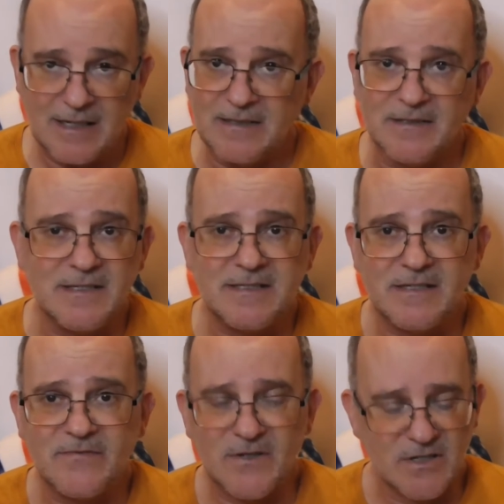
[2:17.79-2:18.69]
These
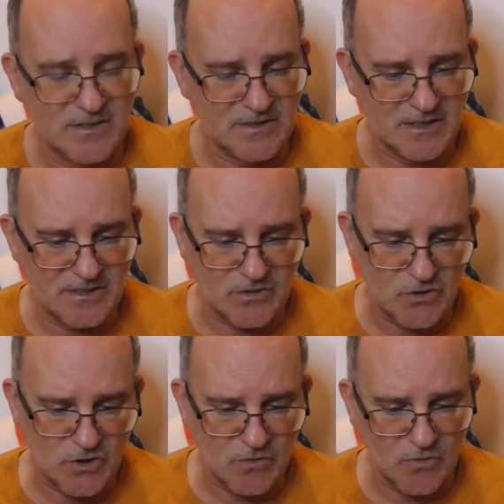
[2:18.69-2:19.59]
difficulties, or
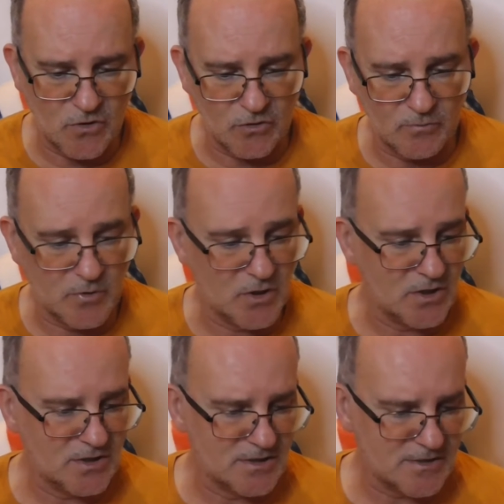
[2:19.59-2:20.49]
so-called
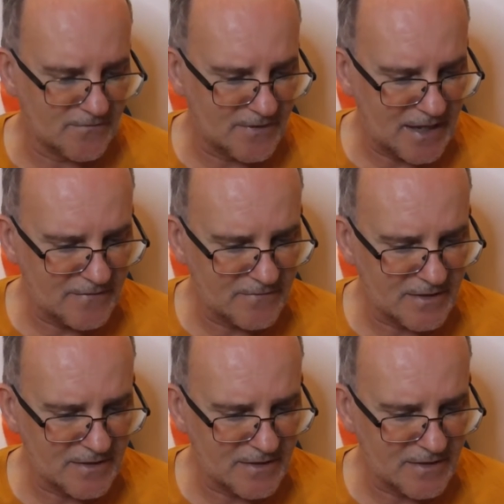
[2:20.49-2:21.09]
burdens of life,